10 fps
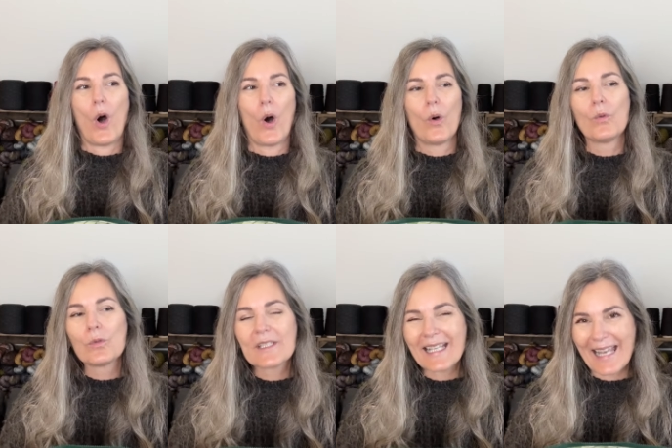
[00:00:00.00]

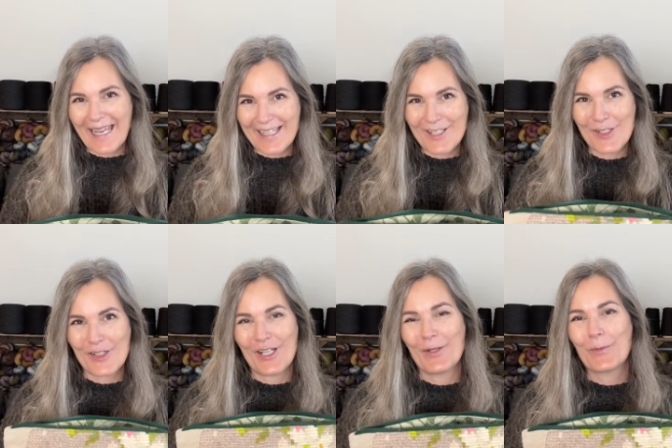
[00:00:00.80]

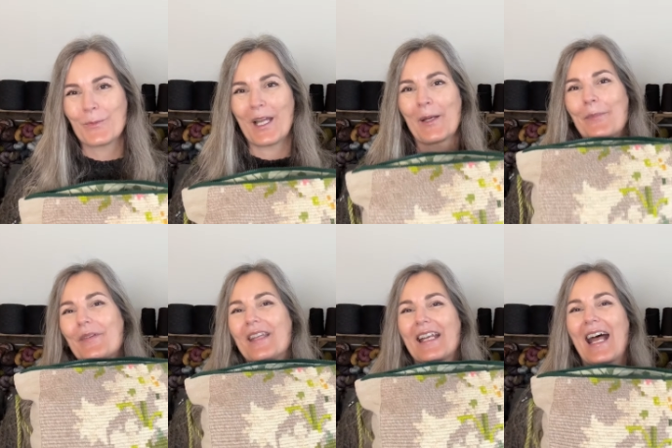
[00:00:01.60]
old-ish
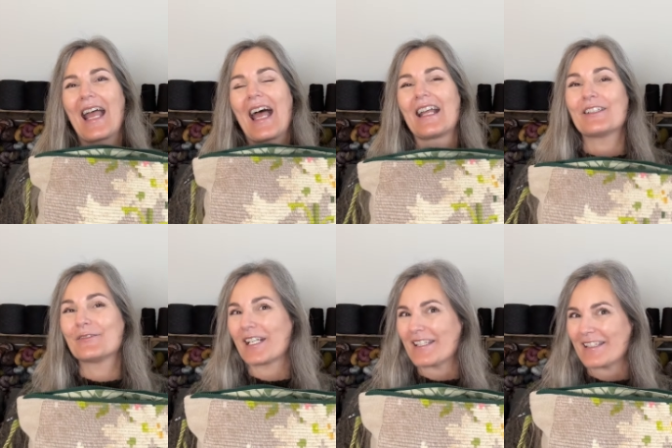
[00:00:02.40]
WIP that I had
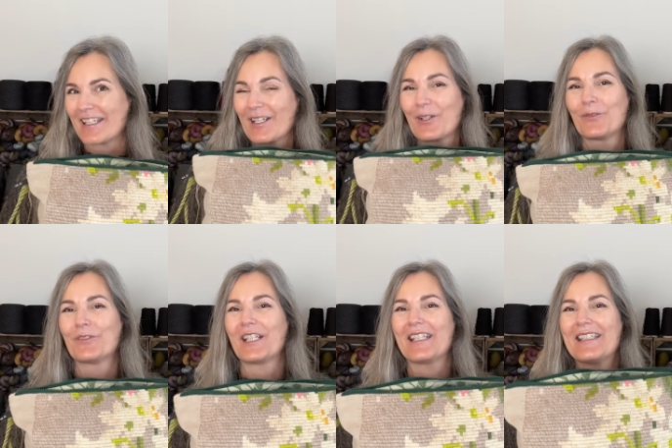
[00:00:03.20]
resting
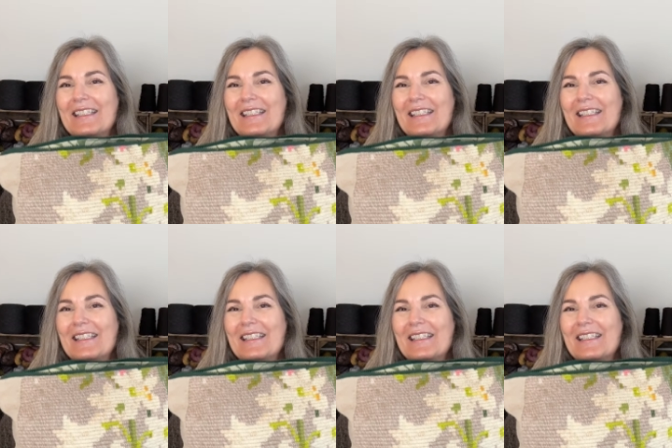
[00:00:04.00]
over in